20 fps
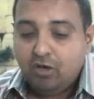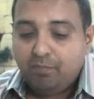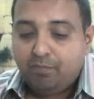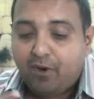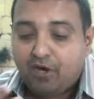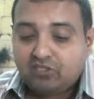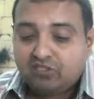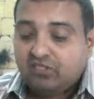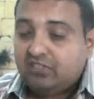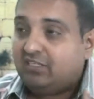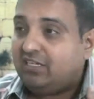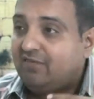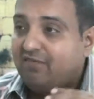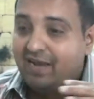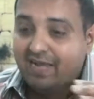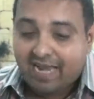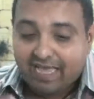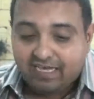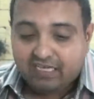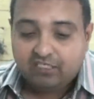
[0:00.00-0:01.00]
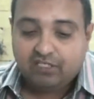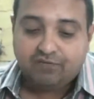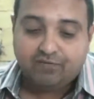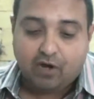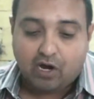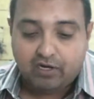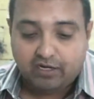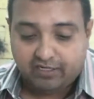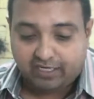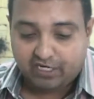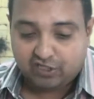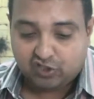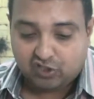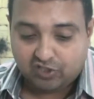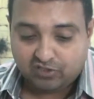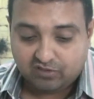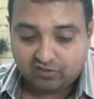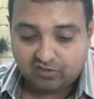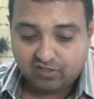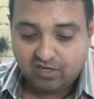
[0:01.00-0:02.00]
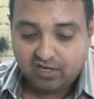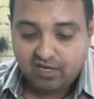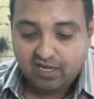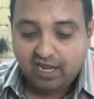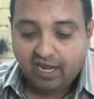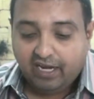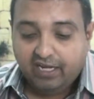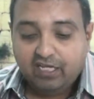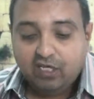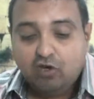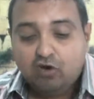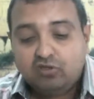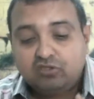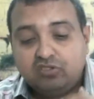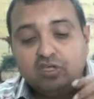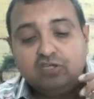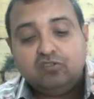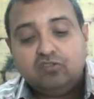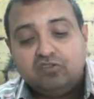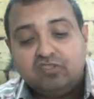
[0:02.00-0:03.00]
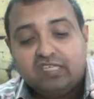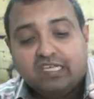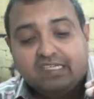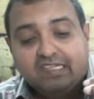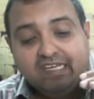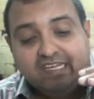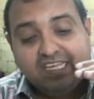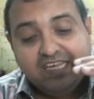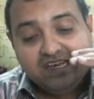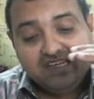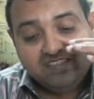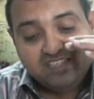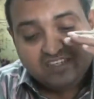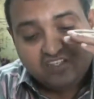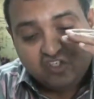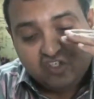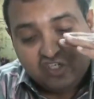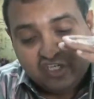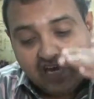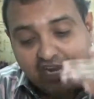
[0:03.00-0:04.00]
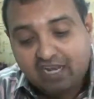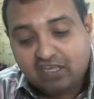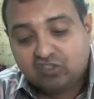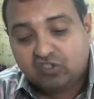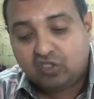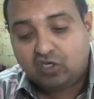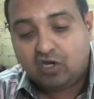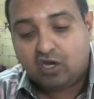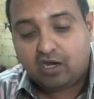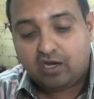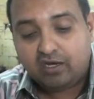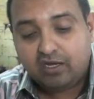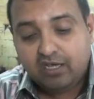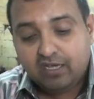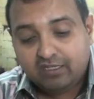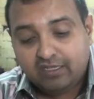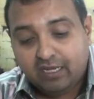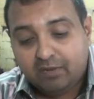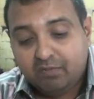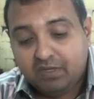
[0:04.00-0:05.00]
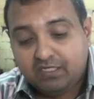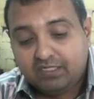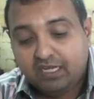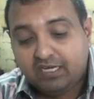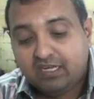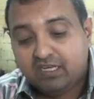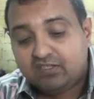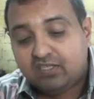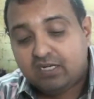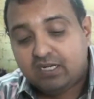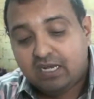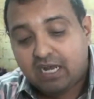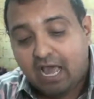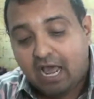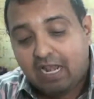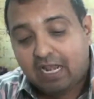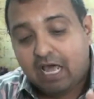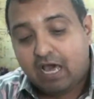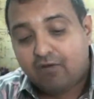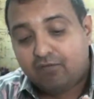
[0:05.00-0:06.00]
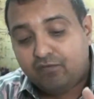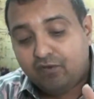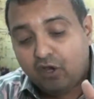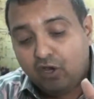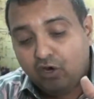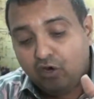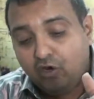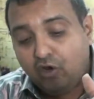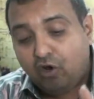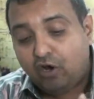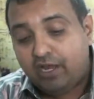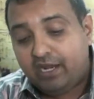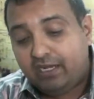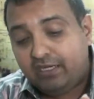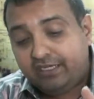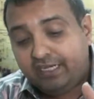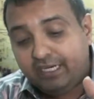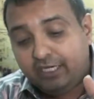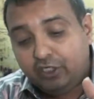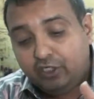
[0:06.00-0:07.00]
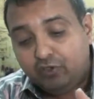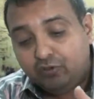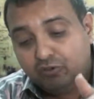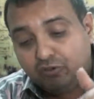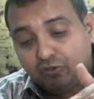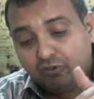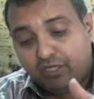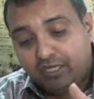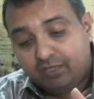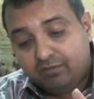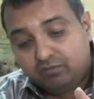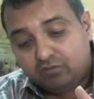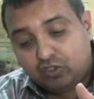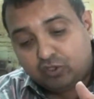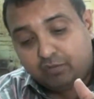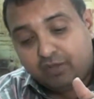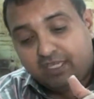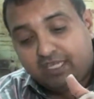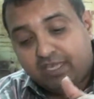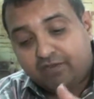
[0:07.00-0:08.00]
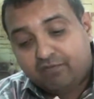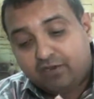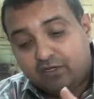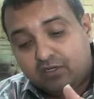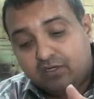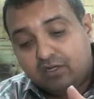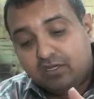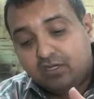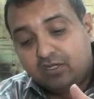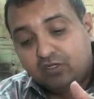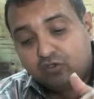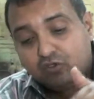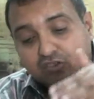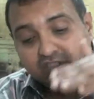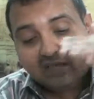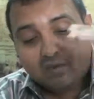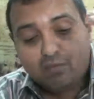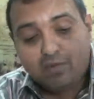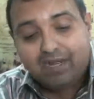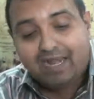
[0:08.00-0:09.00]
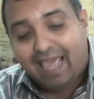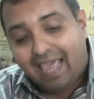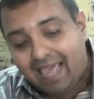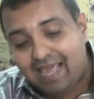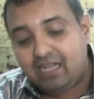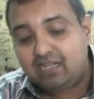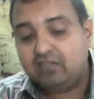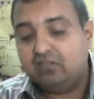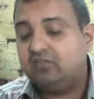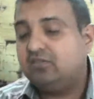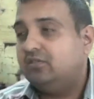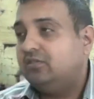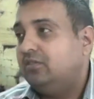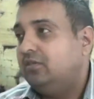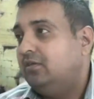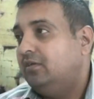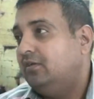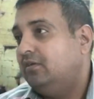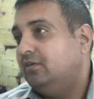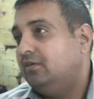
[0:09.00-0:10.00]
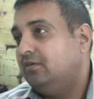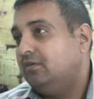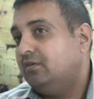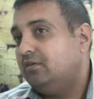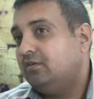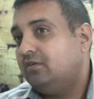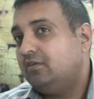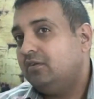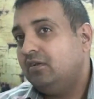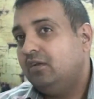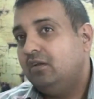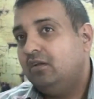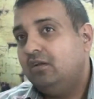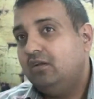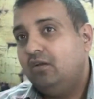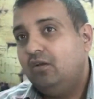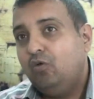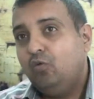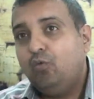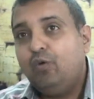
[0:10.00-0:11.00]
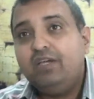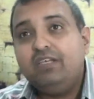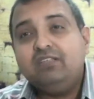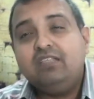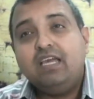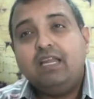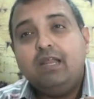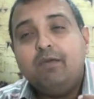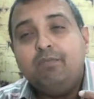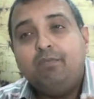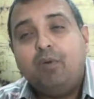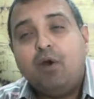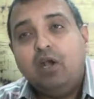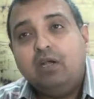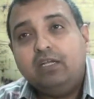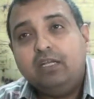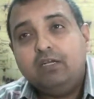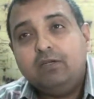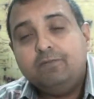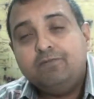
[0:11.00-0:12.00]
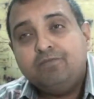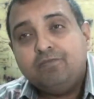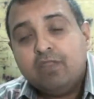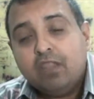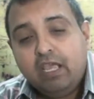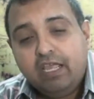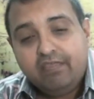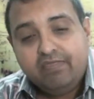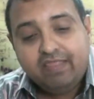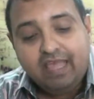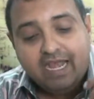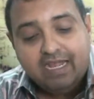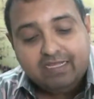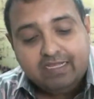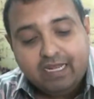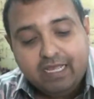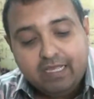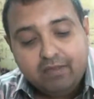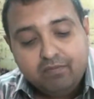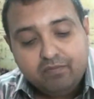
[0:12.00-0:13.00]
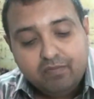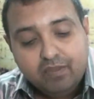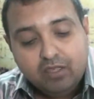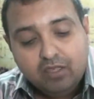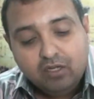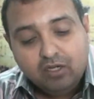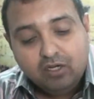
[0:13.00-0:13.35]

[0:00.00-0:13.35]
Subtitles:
positive and negative connotations. And he goes on to say that he is a jealous God. That means he doesn't allow loyalty due to him to be given to someone else. Why is that important? In that time,